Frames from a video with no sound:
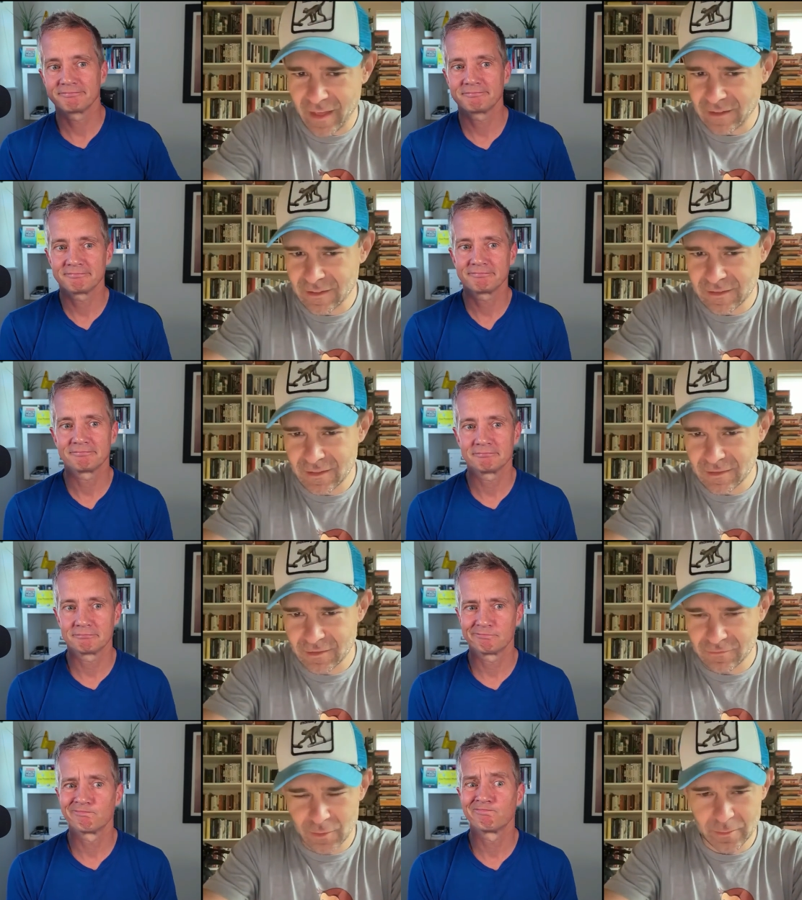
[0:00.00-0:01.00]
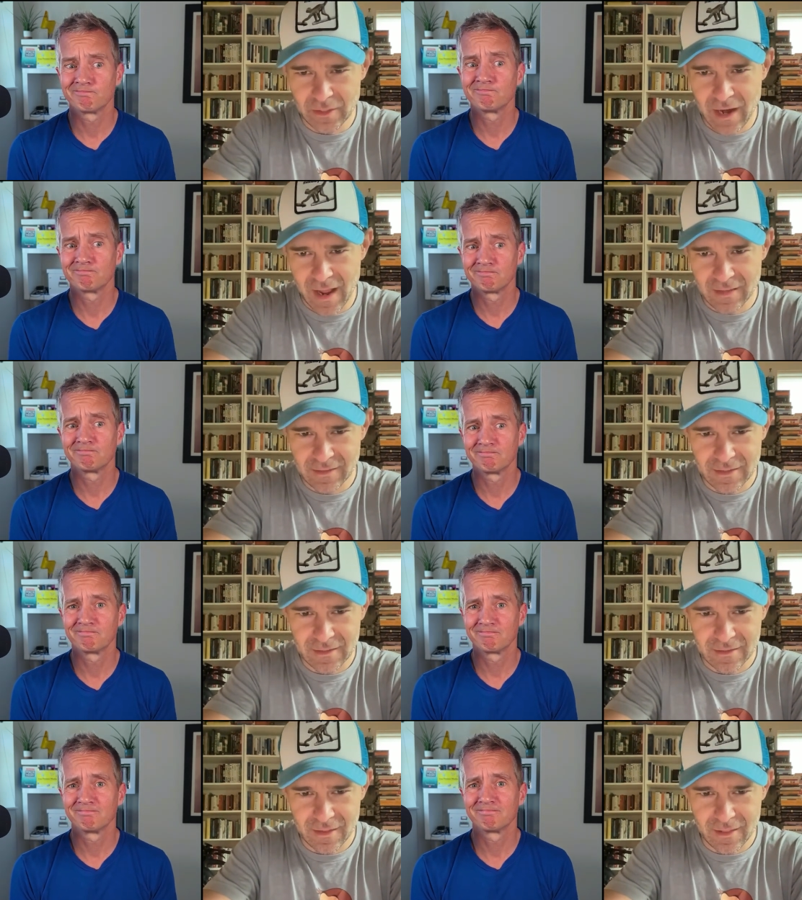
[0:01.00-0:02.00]
Speaker 1: that goodness, rumor has
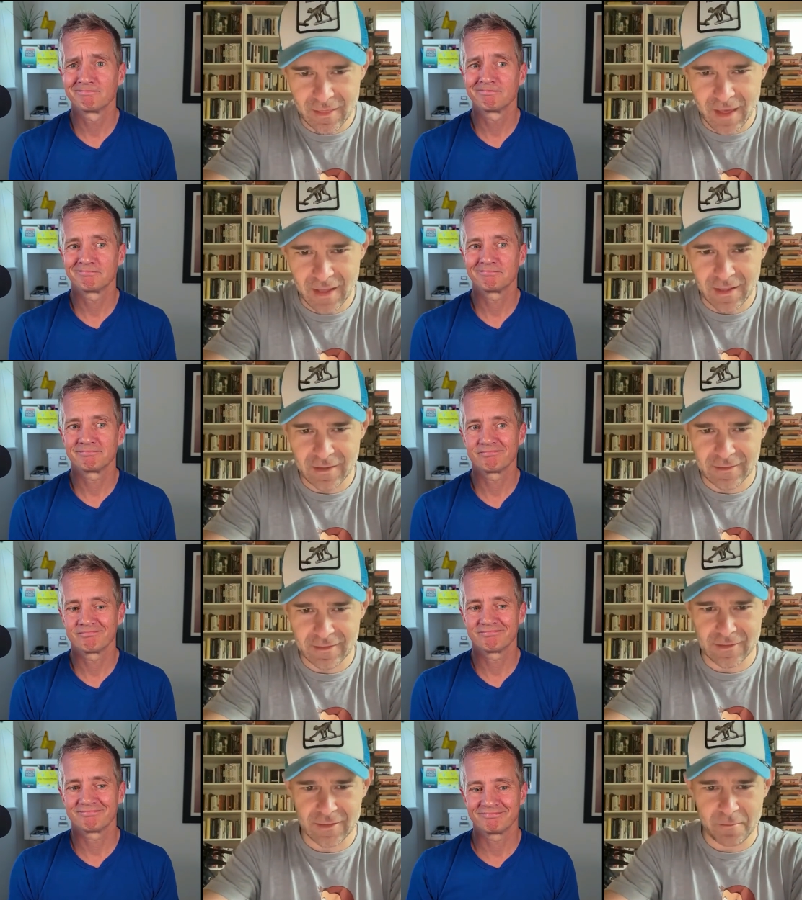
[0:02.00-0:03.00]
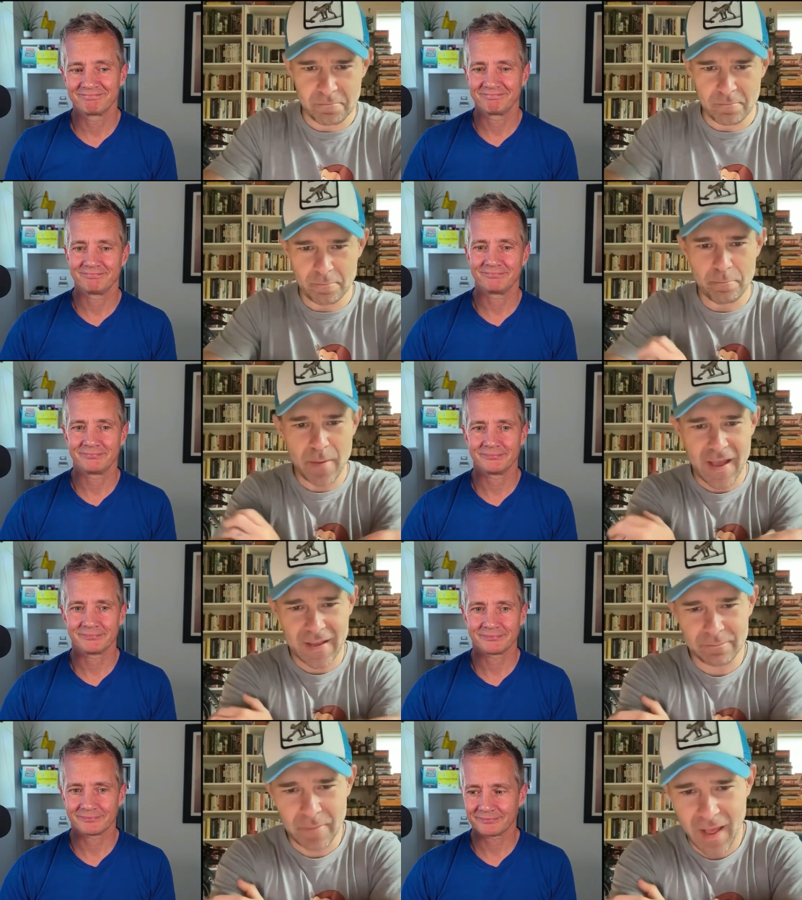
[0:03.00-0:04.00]
it that some
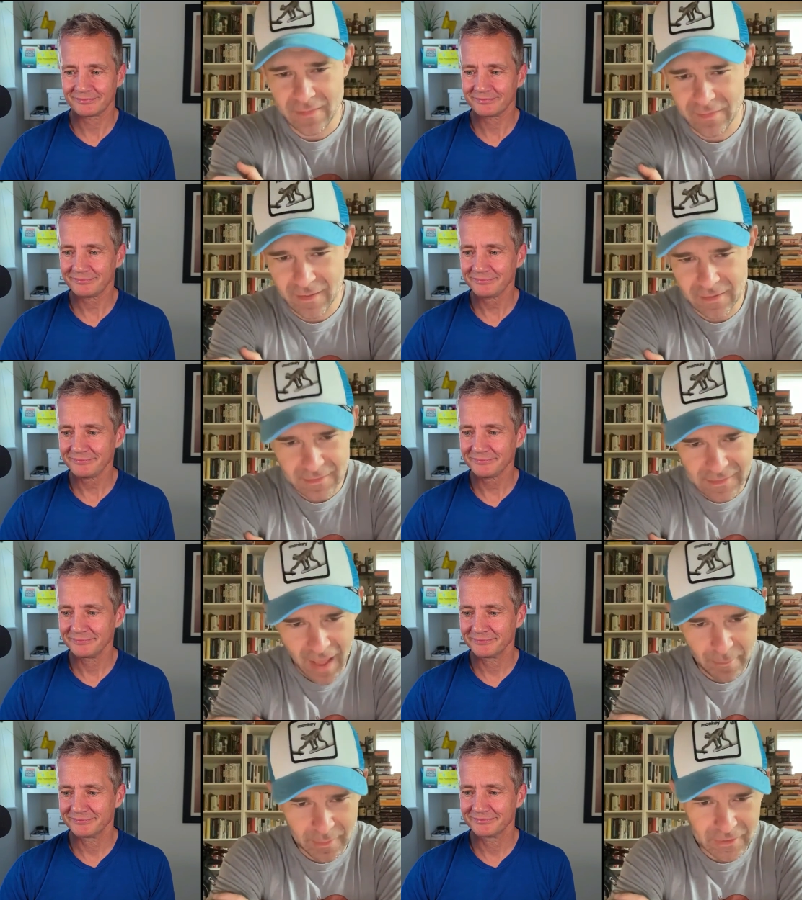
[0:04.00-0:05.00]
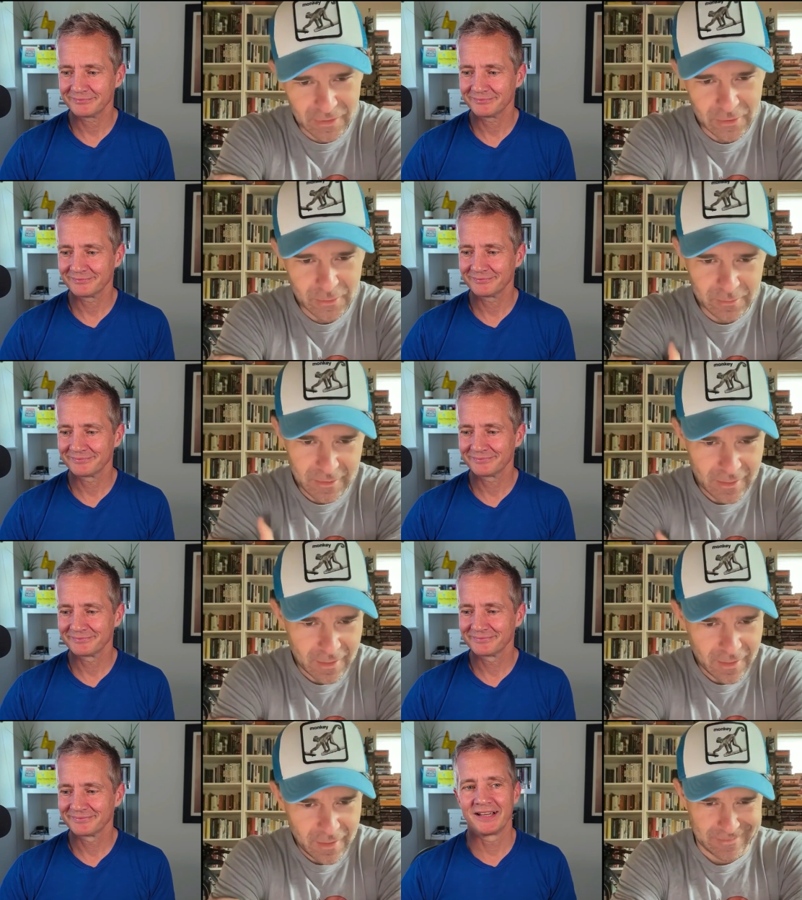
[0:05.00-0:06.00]
bad thing has happened to you.
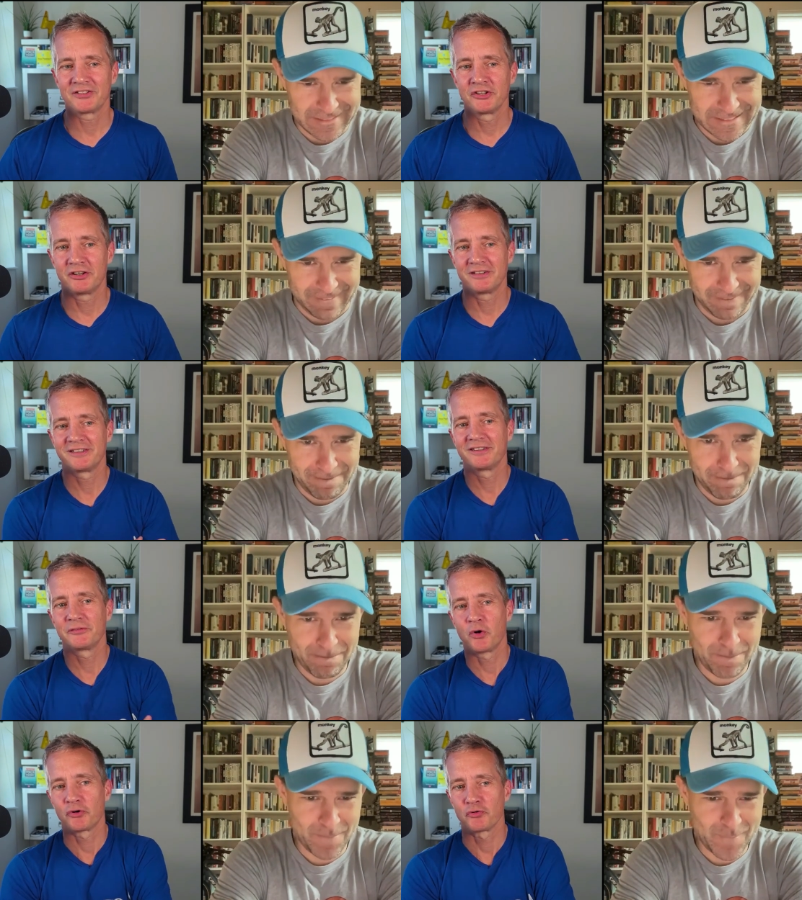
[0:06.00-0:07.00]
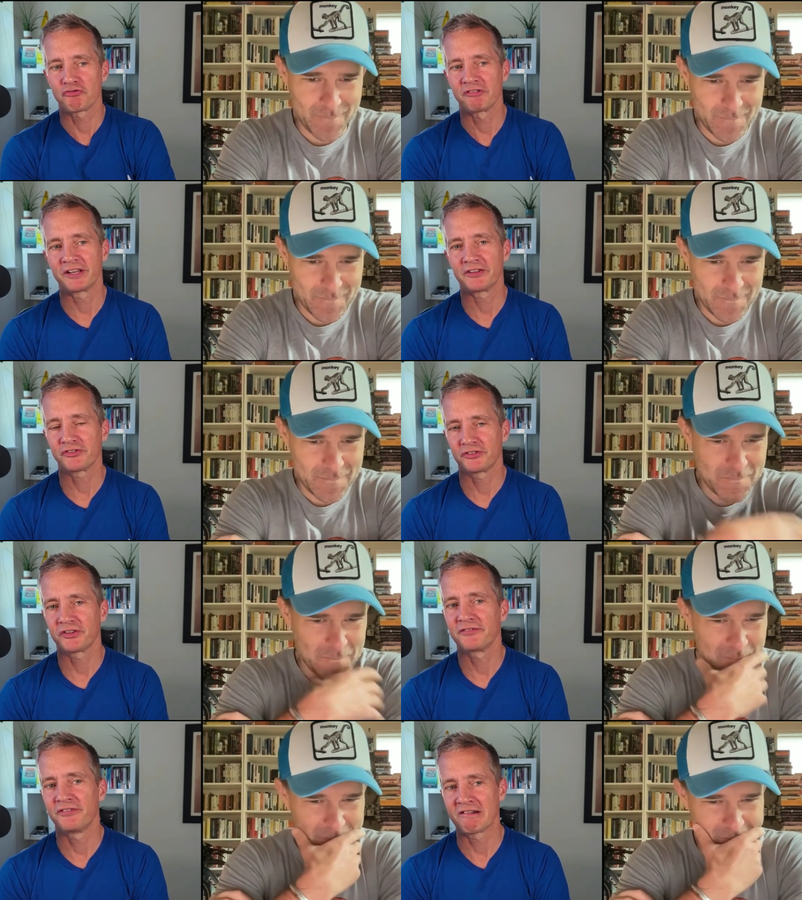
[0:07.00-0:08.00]
Speaker 2: It's not world-altering. It's just
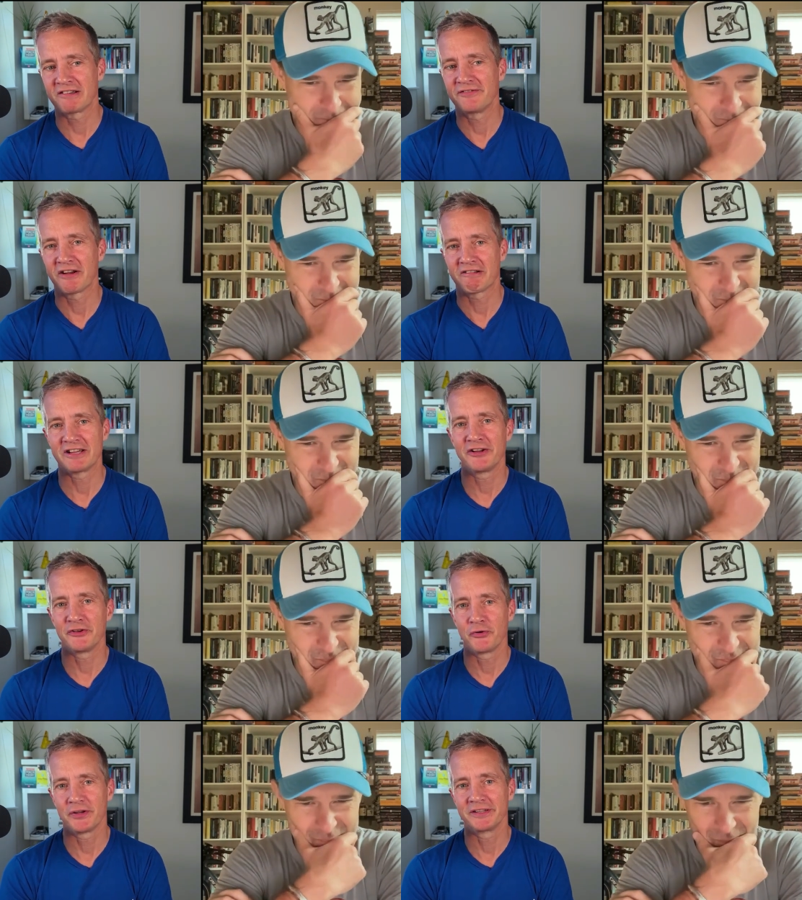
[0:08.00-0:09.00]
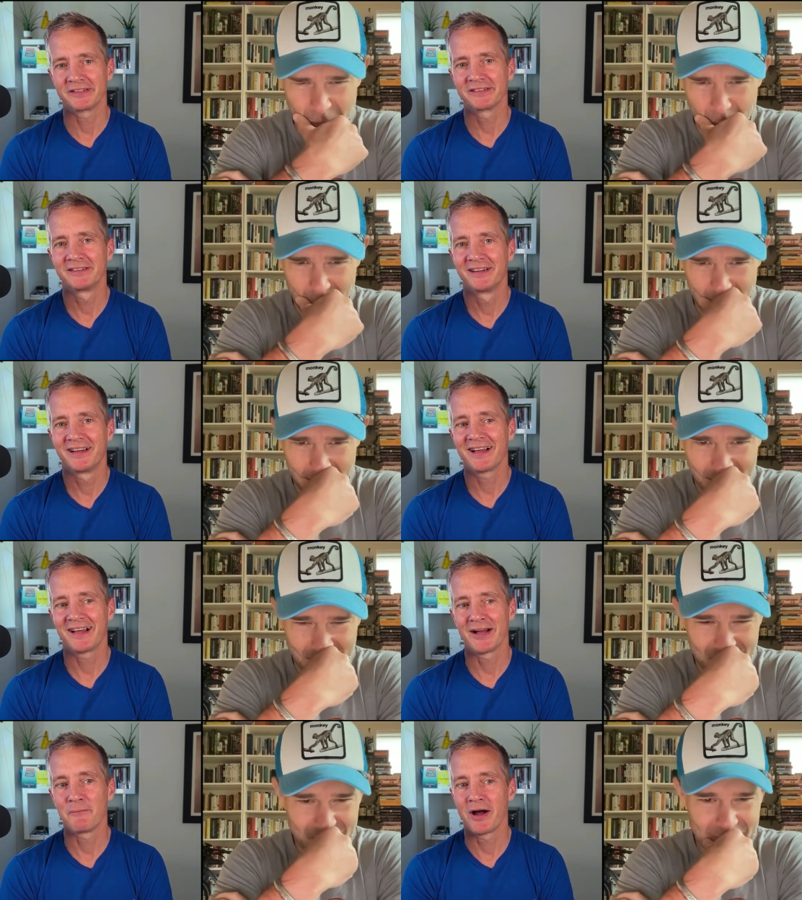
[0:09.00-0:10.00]
very, very annoying.
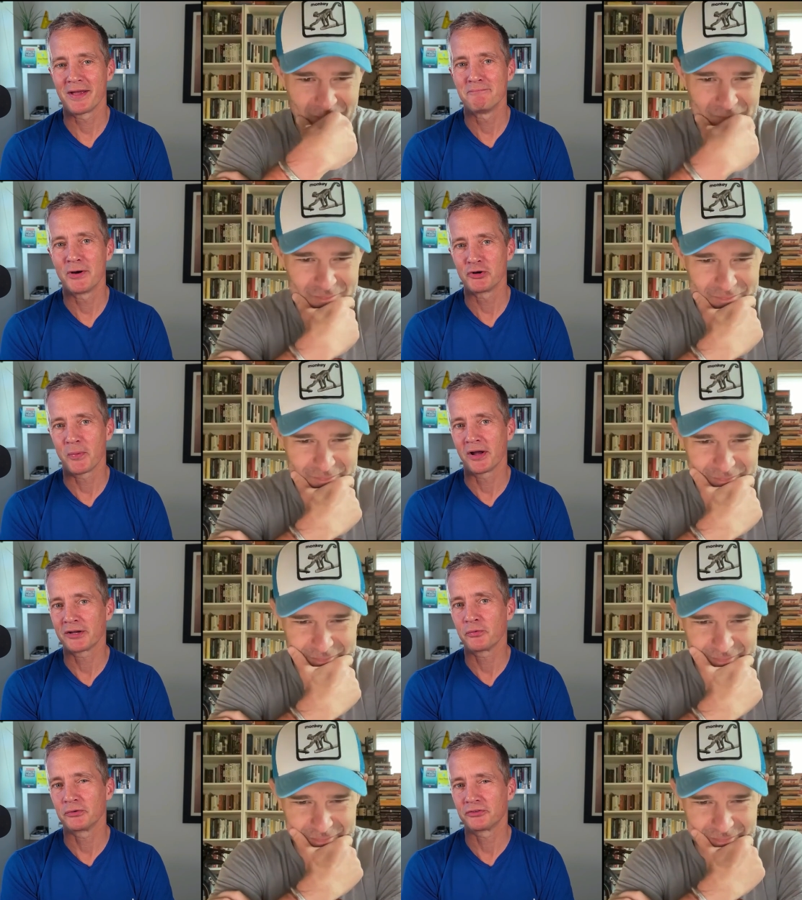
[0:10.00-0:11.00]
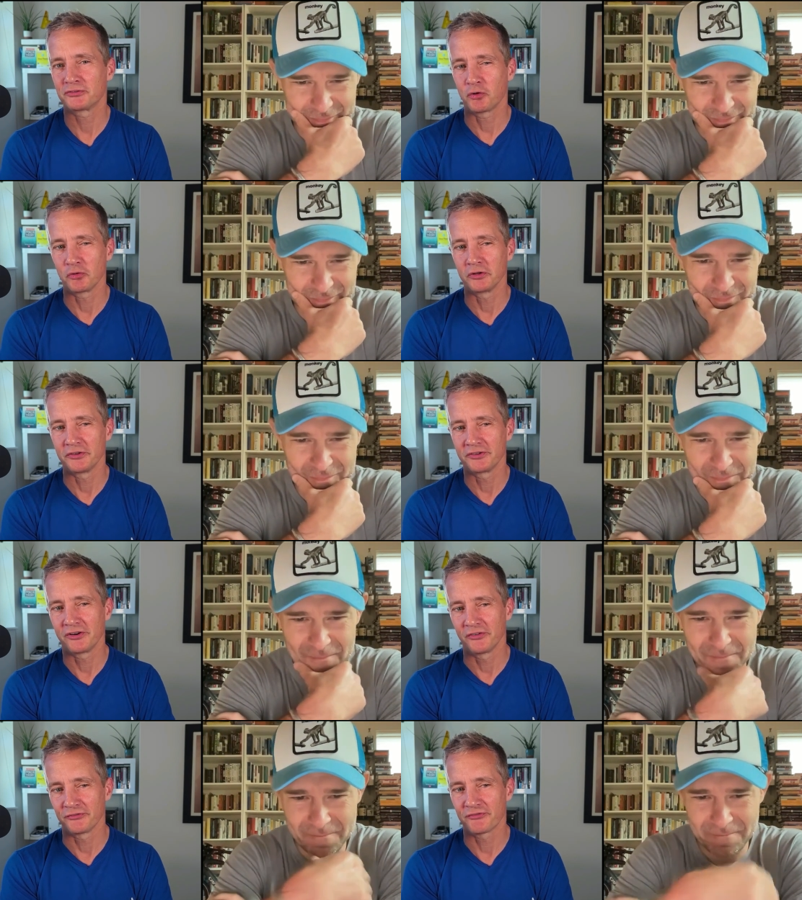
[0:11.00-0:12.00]
My motorbike was stolen on